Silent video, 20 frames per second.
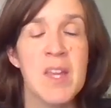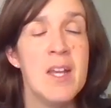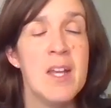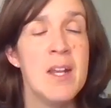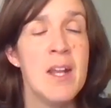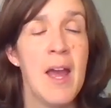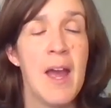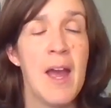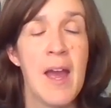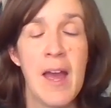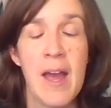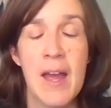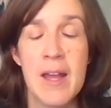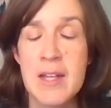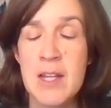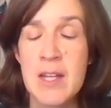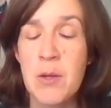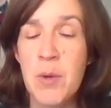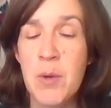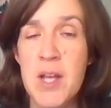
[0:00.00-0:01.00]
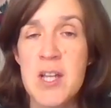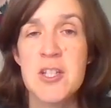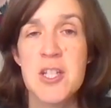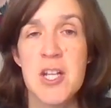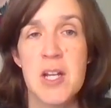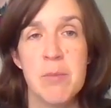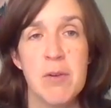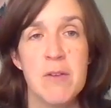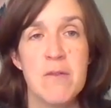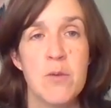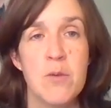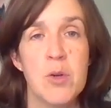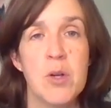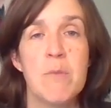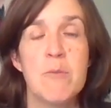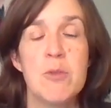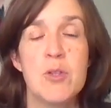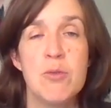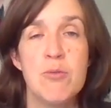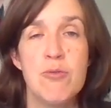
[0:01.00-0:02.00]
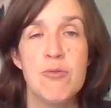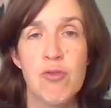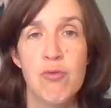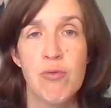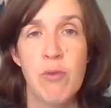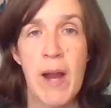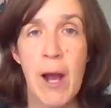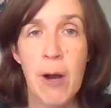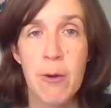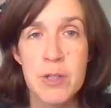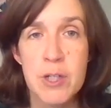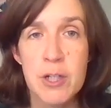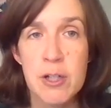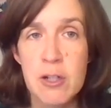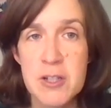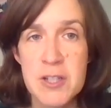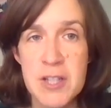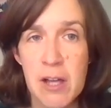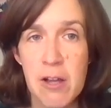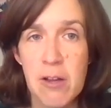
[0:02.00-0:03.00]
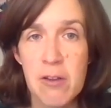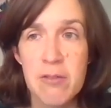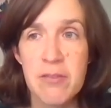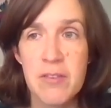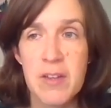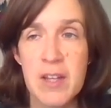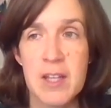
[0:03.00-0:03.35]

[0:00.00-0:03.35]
in any way, shape, or form to drown yourself